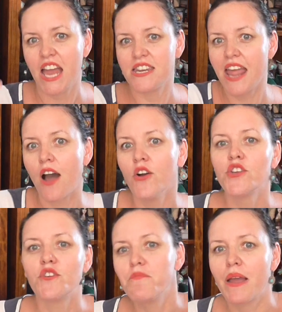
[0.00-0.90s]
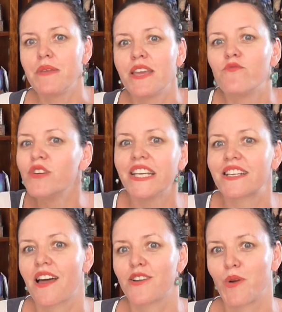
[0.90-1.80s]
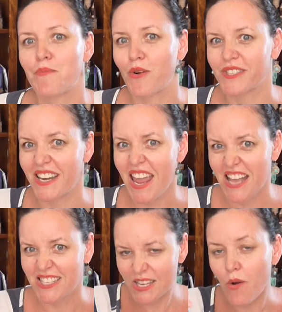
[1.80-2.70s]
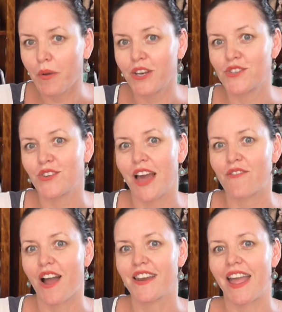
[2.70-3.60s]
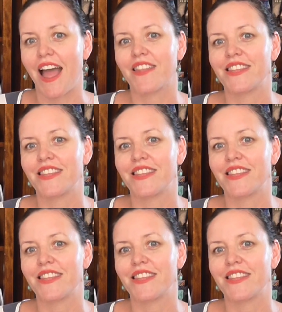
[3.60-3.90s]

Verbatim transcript: And now you've made me really excited to unbox it. And so I'm gonna do that right now.